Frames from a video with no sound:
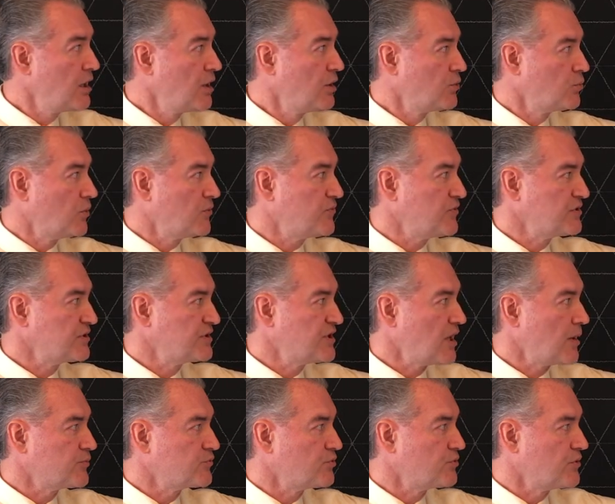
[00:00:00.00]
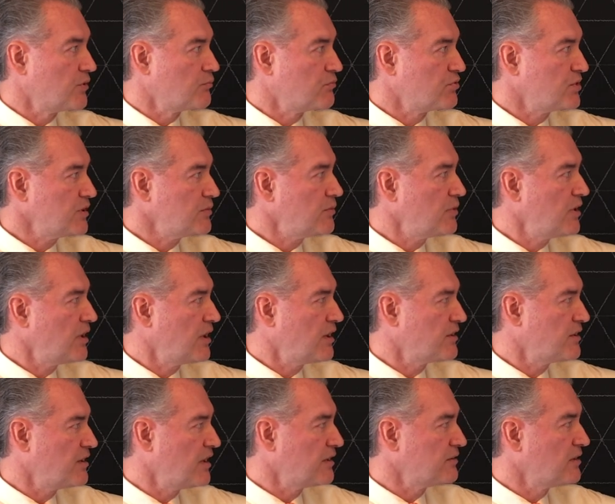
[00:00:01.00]
We fill it up to the brim, and
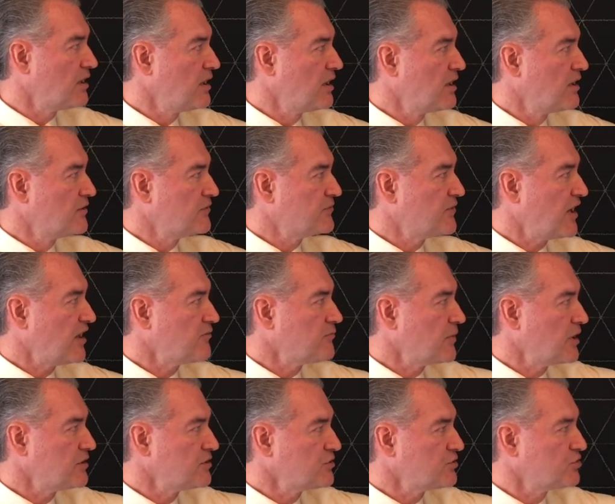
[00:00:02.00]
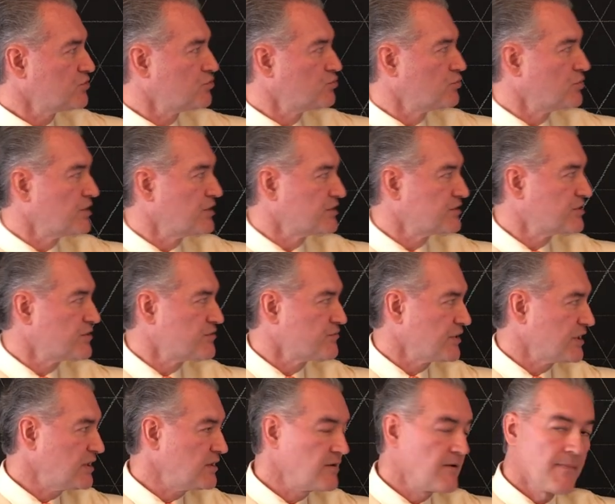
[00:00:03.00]
then 5 minus 2 is
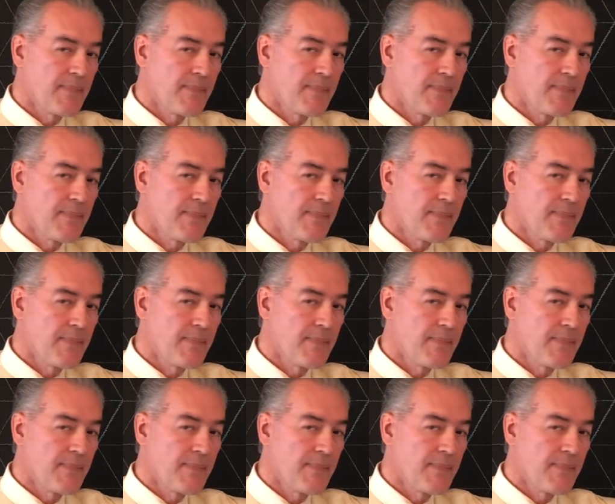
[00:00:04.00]
3.